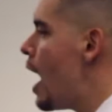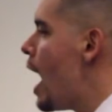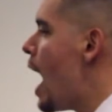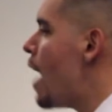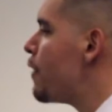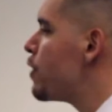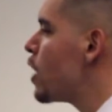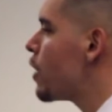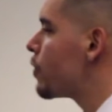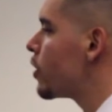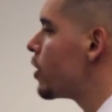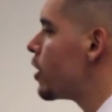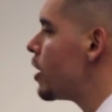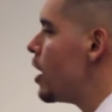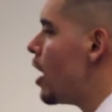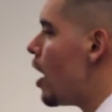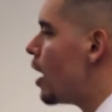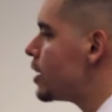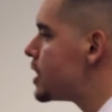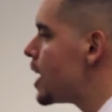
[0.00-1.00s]
Have you ever
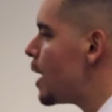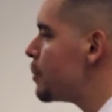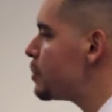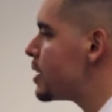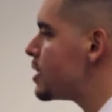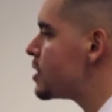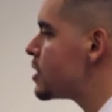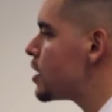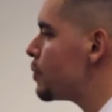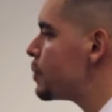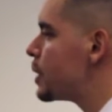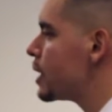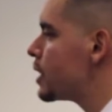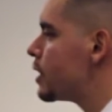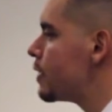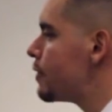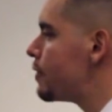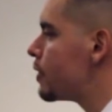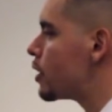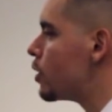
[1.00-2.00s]
attempted something
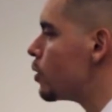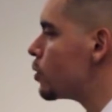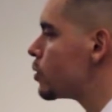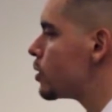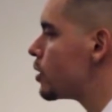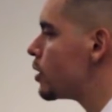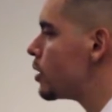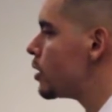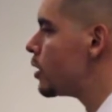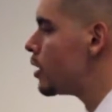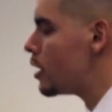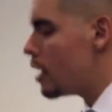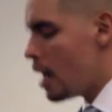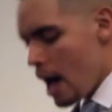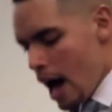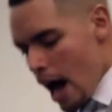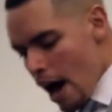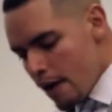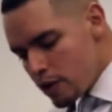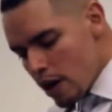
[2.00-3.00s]
difficult?
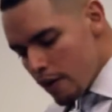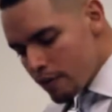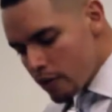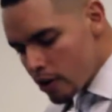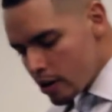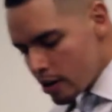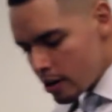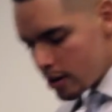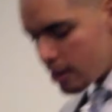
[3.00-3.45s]
Have you ever